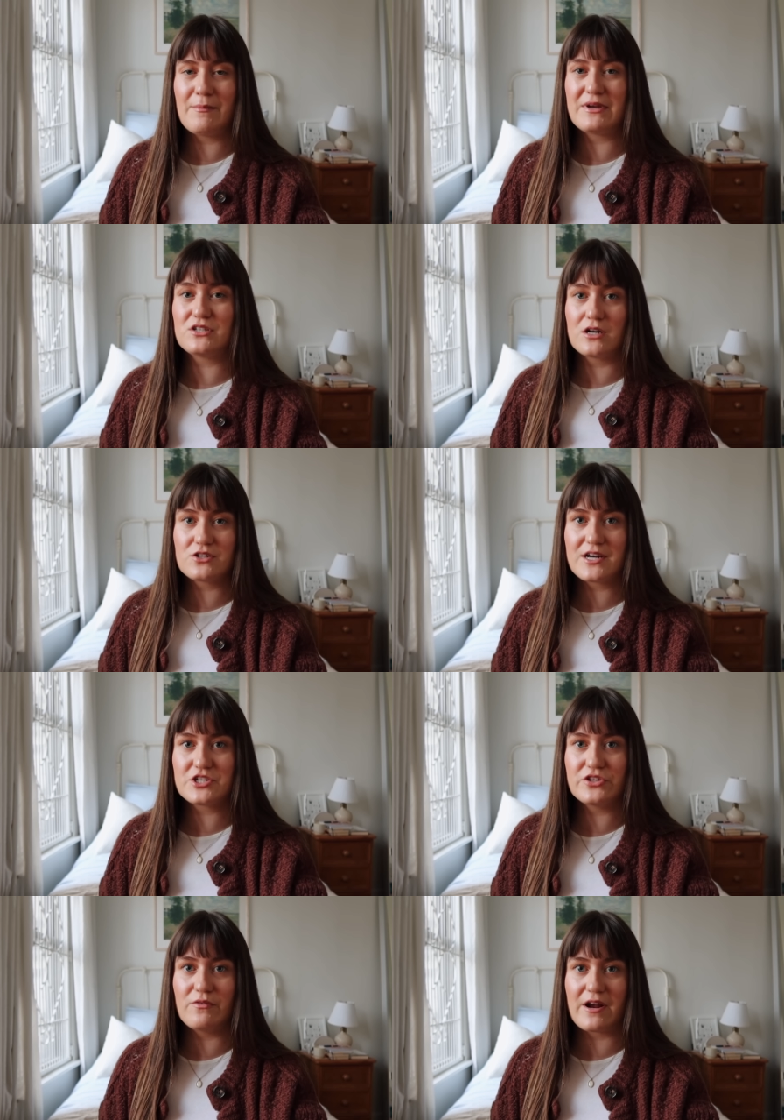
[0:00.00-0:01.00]
and my doctor
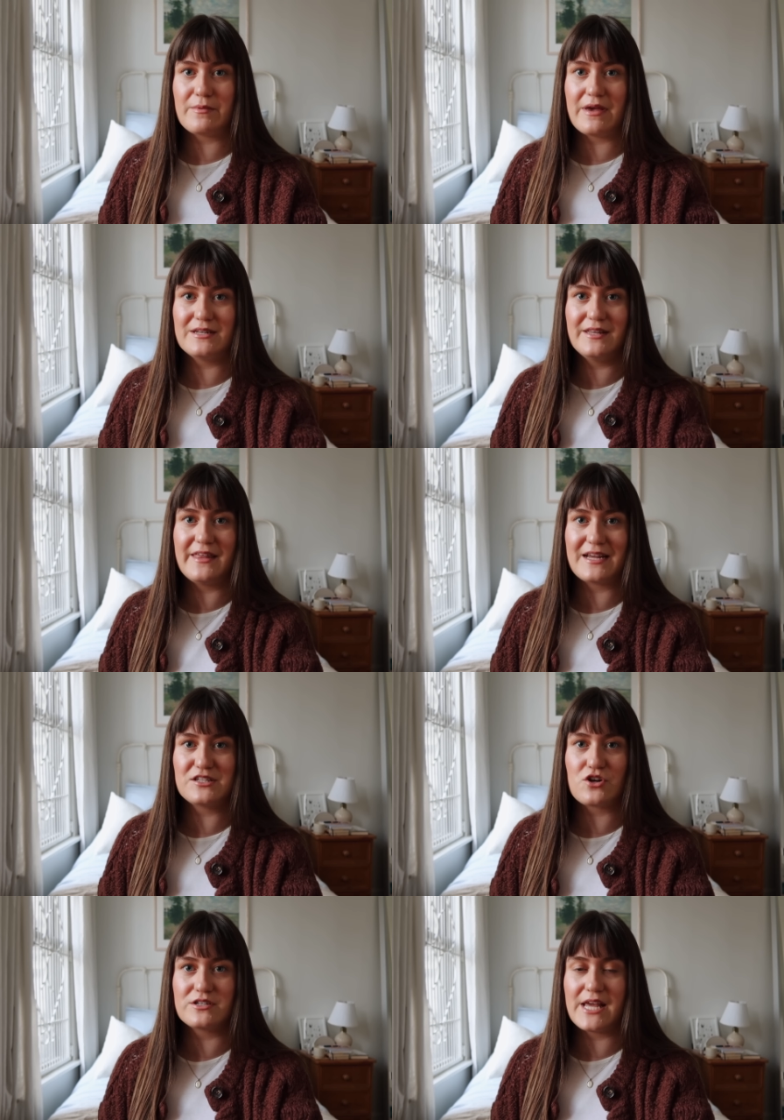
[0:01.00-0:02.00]
actually recommended that I
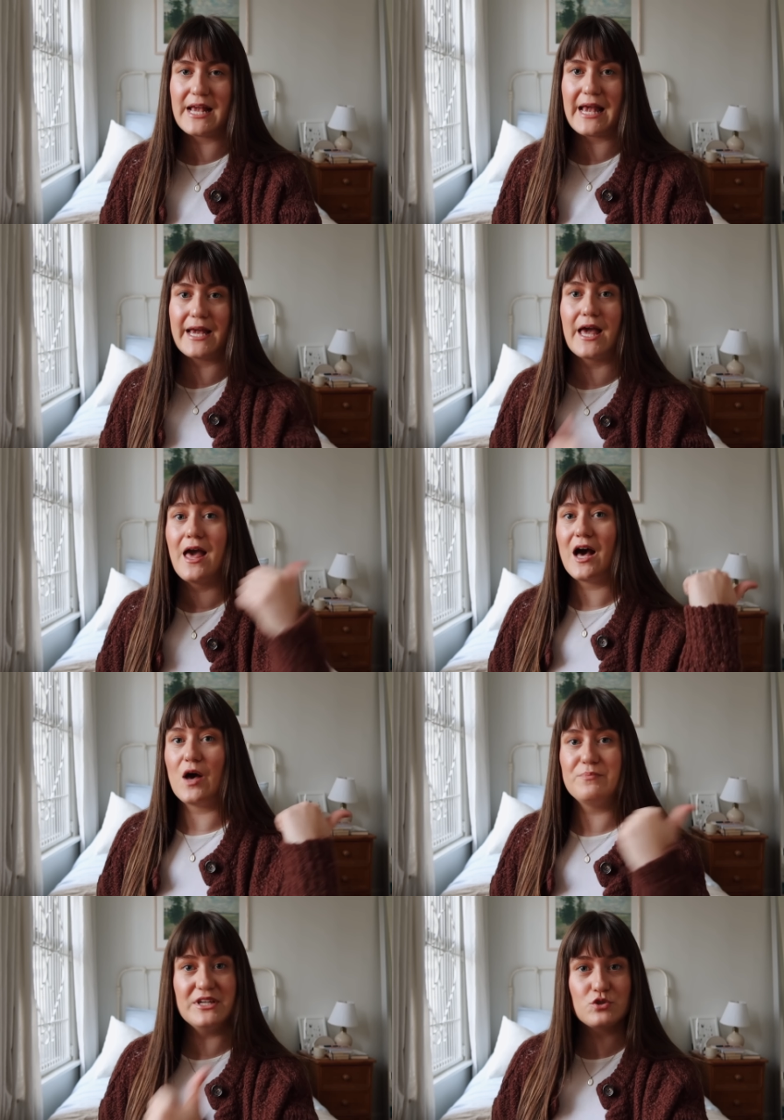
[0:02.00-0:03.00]
start taking
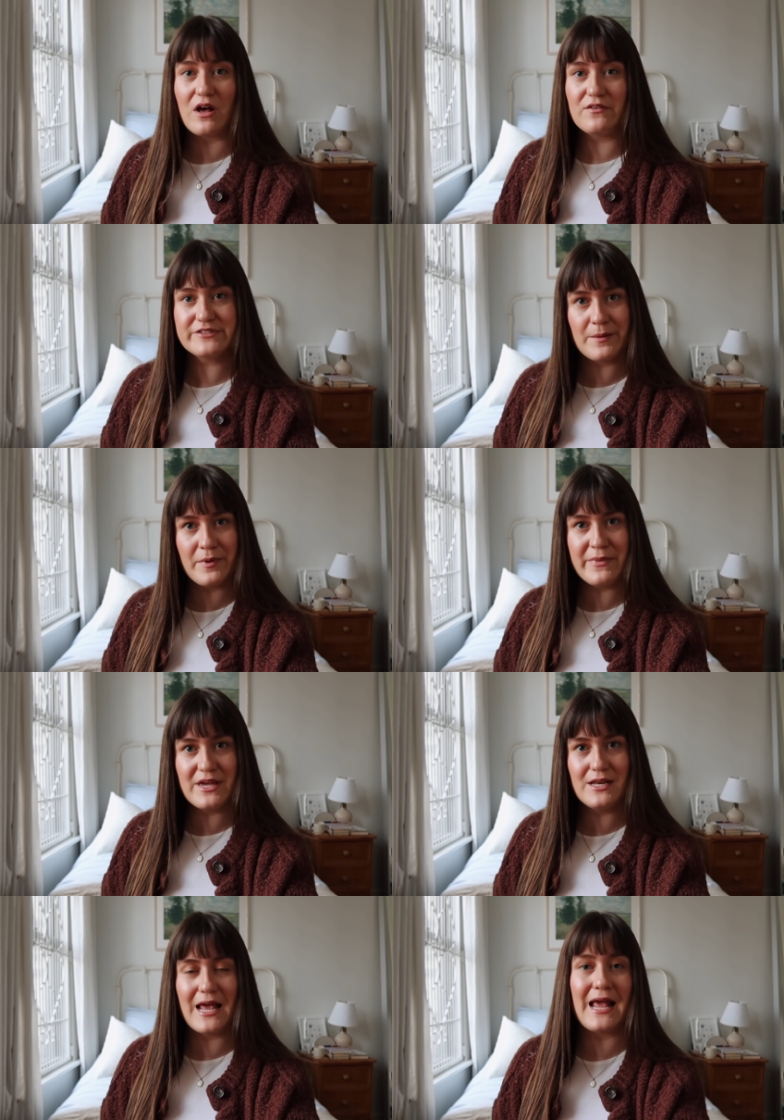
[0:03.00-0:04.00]
a B12
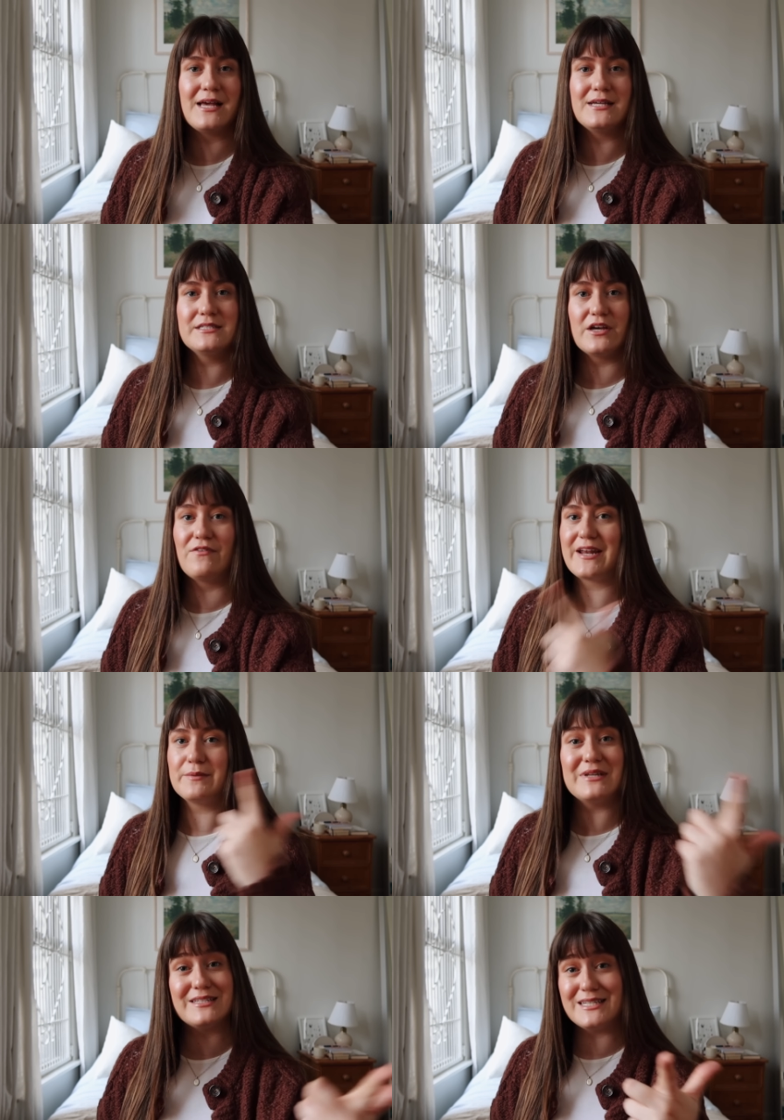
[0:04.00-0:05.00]
supplement and a
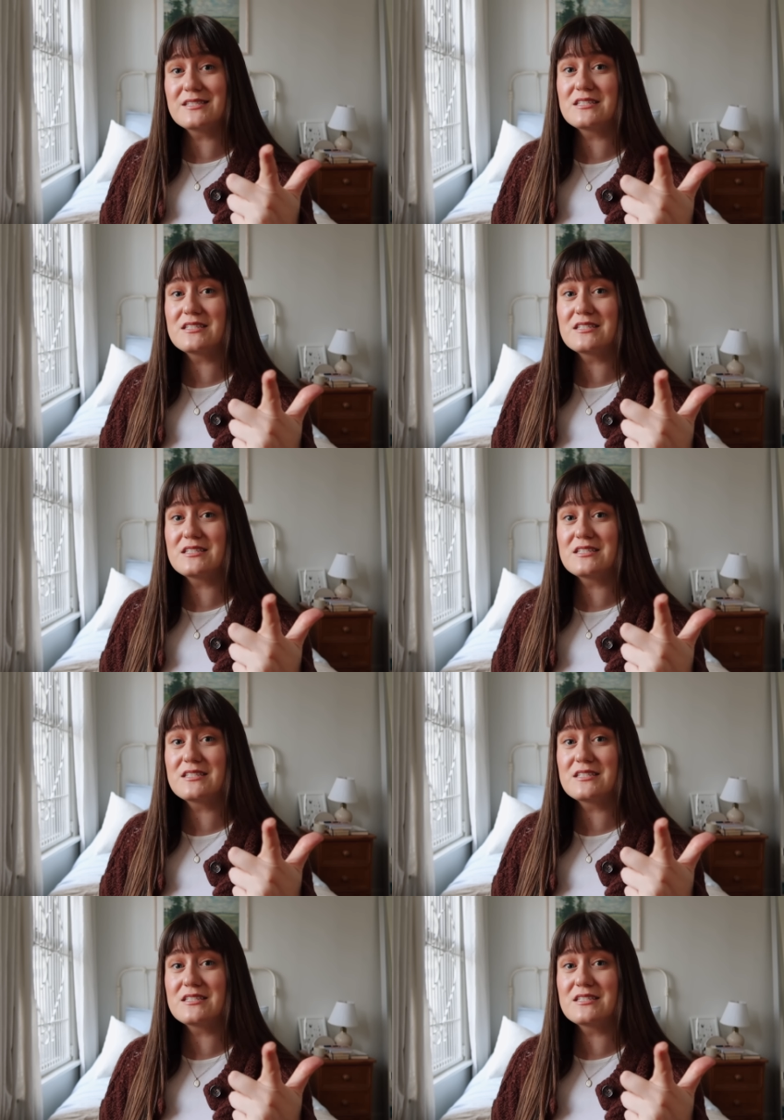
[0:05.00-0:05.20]
vitamin D